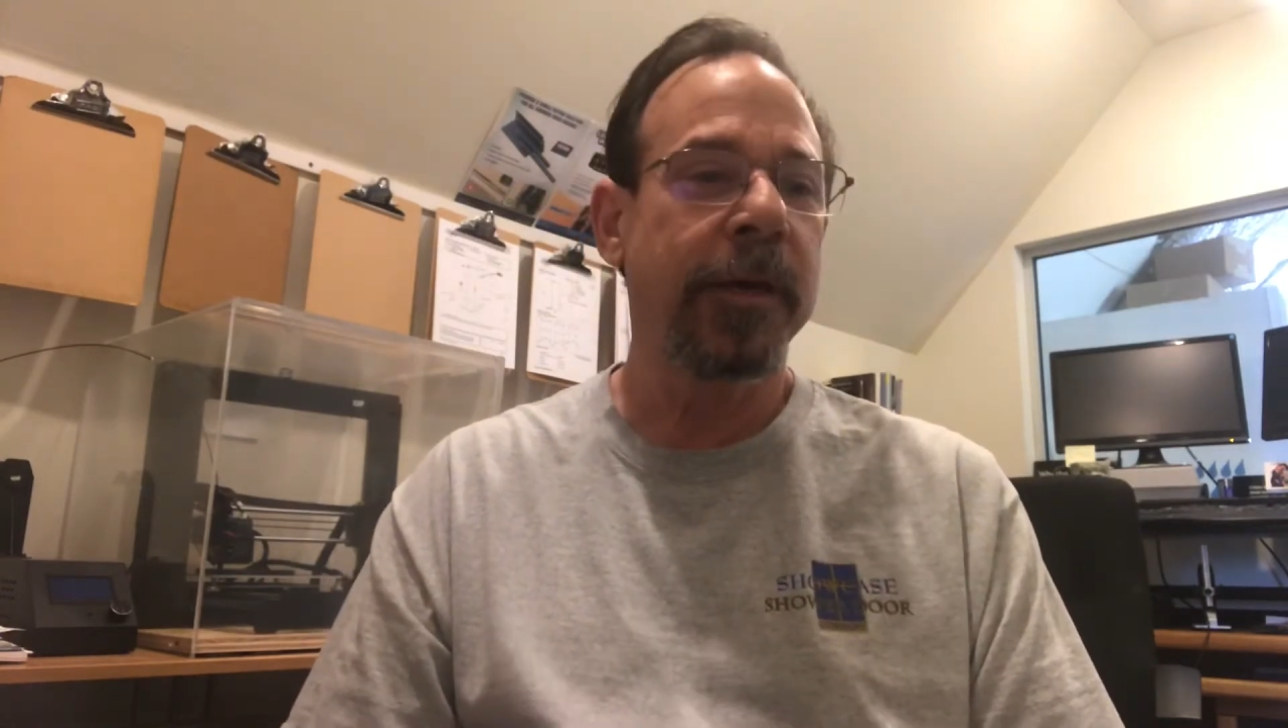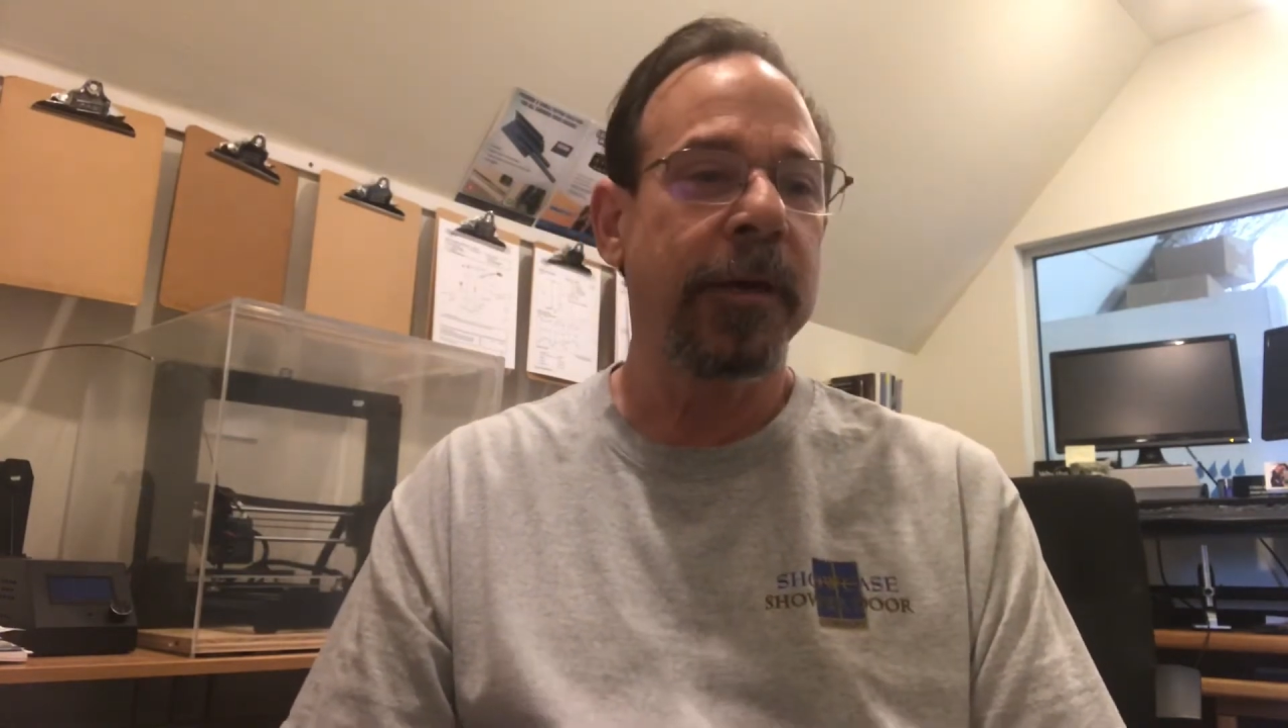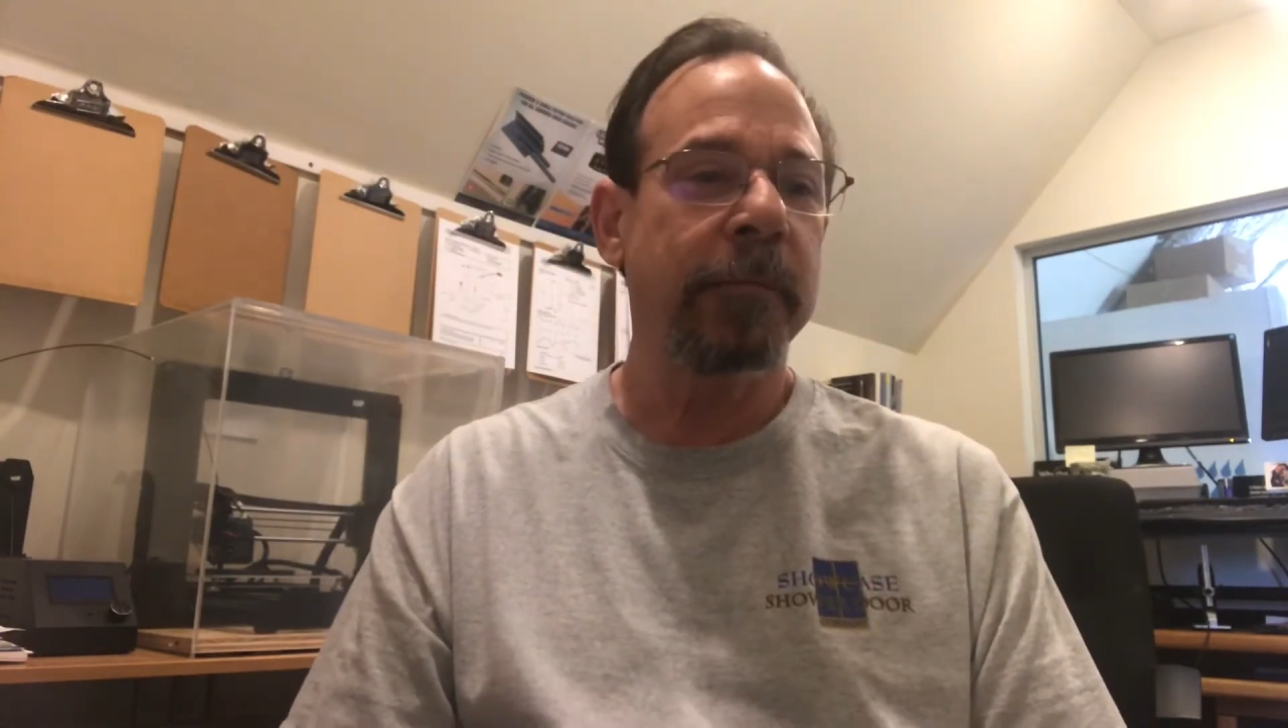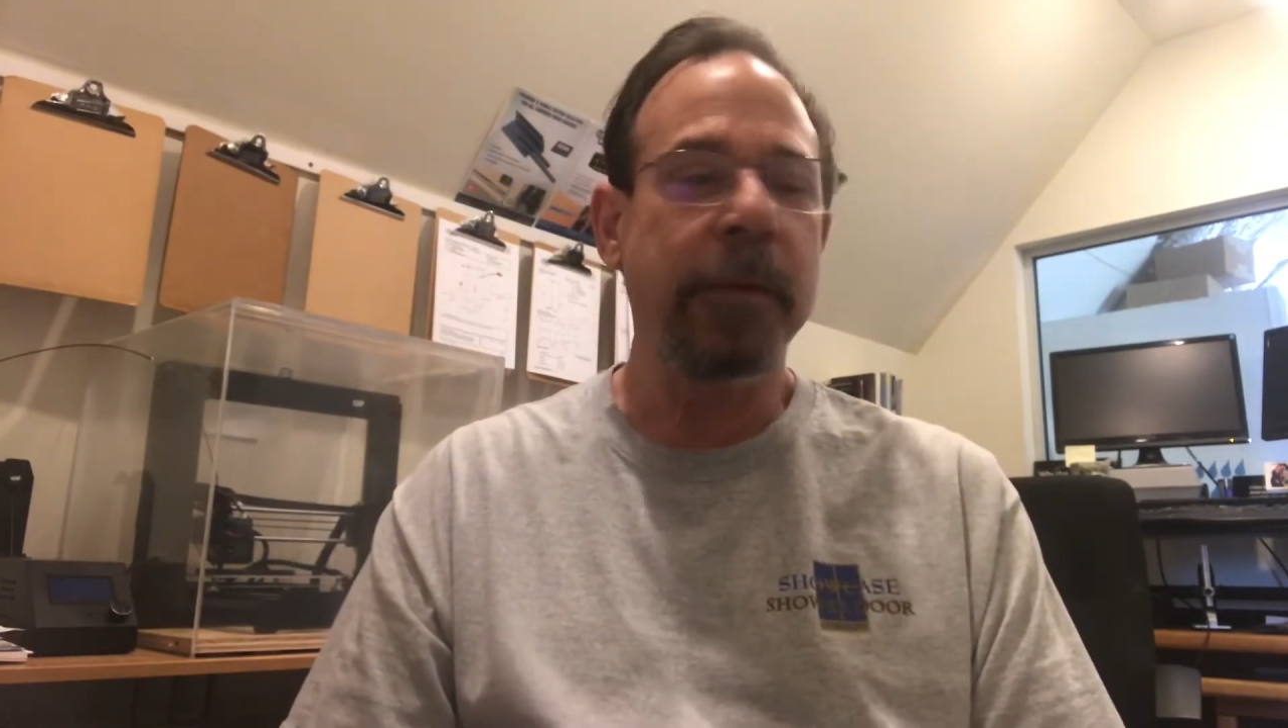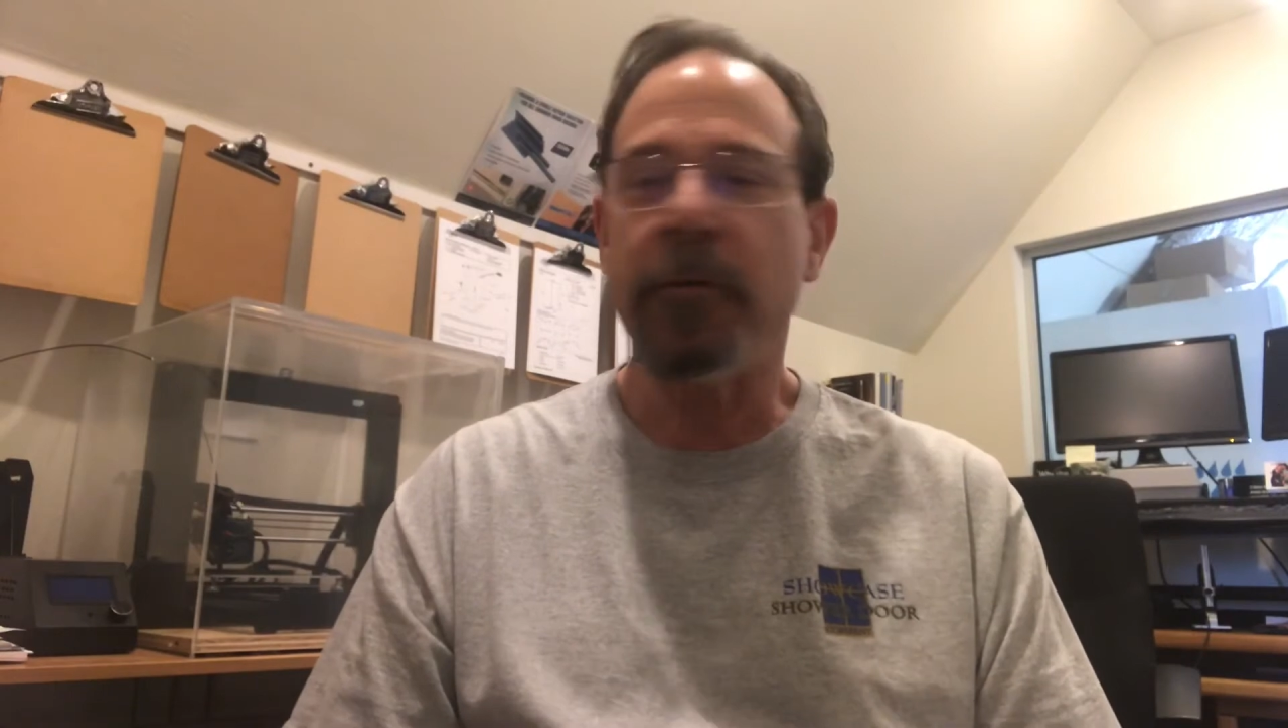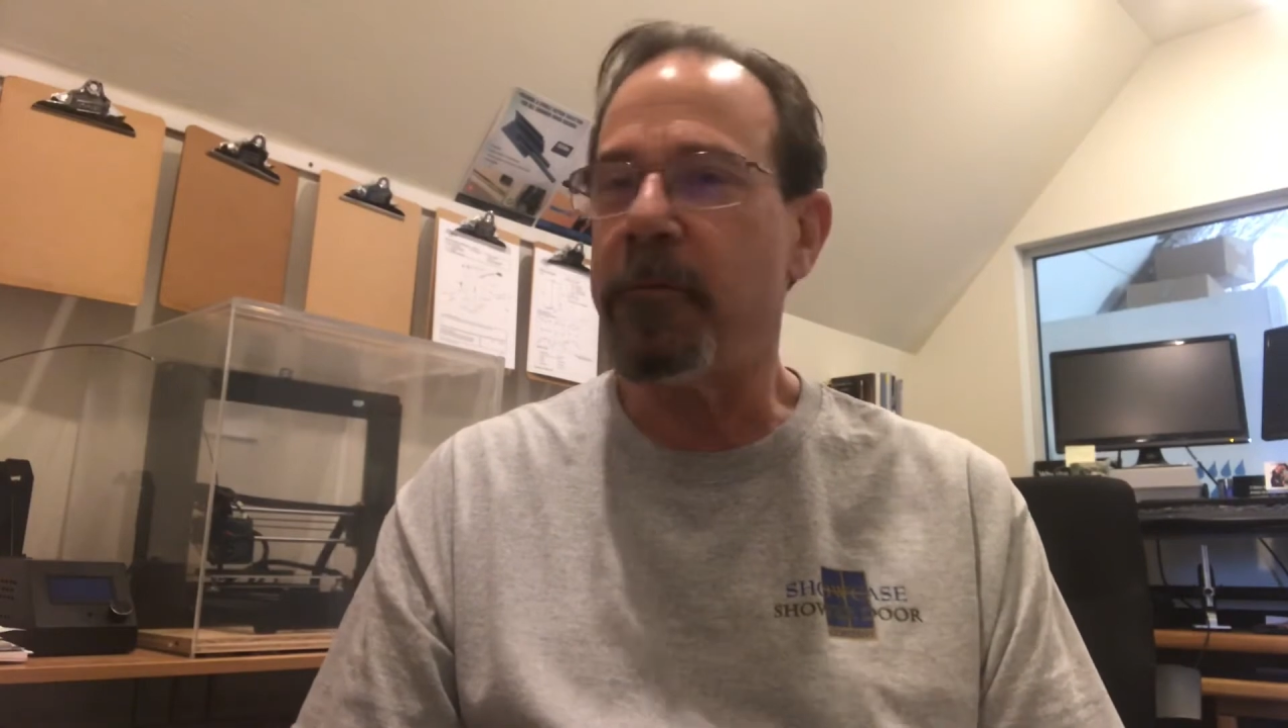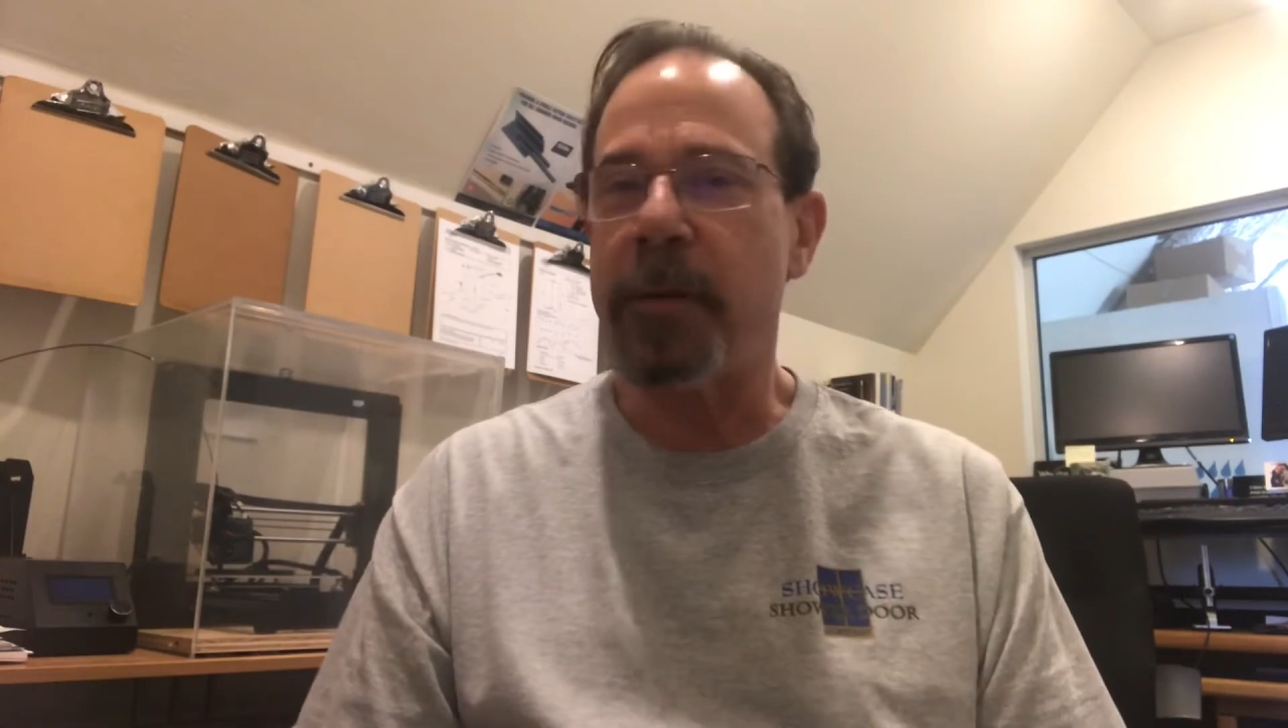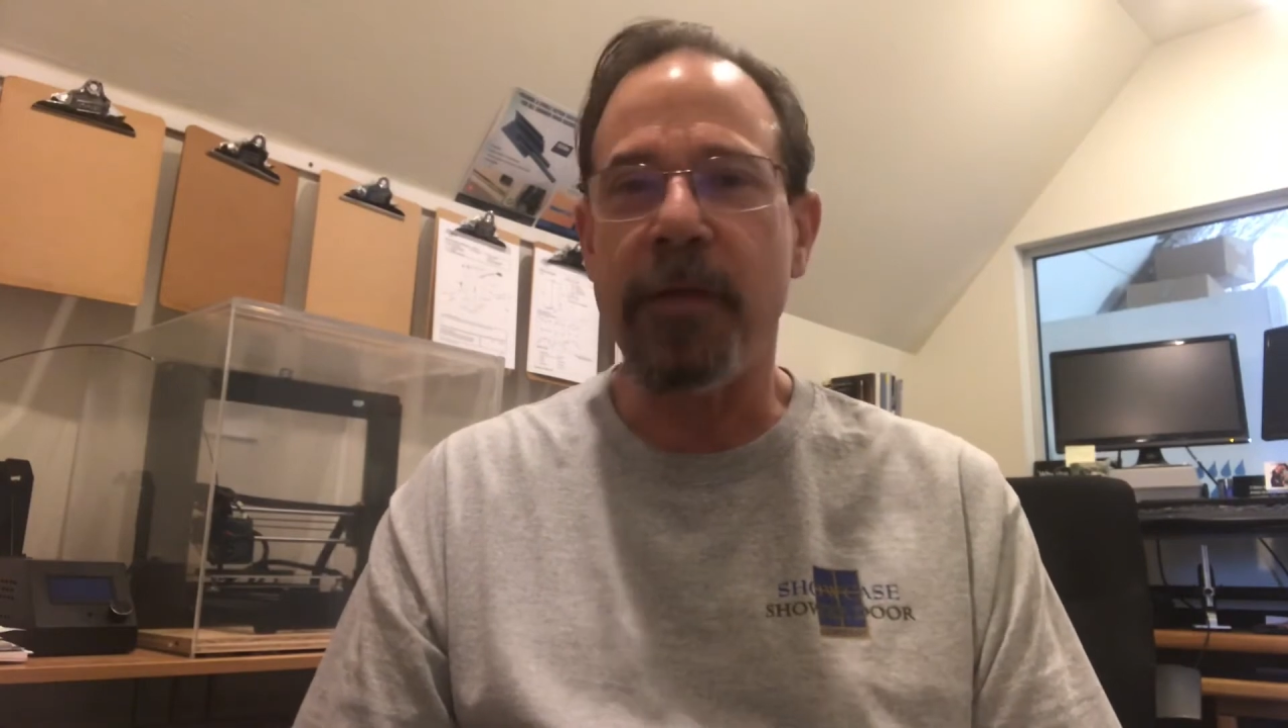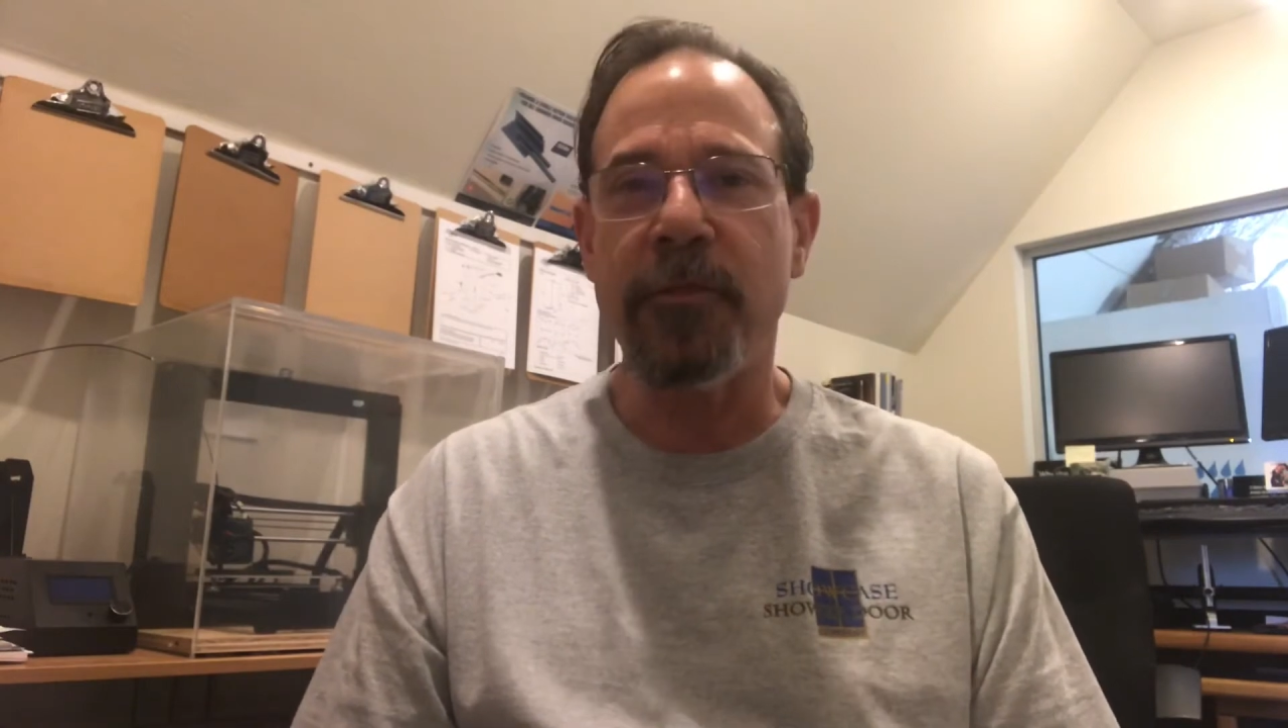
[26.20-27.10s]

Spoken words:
people have been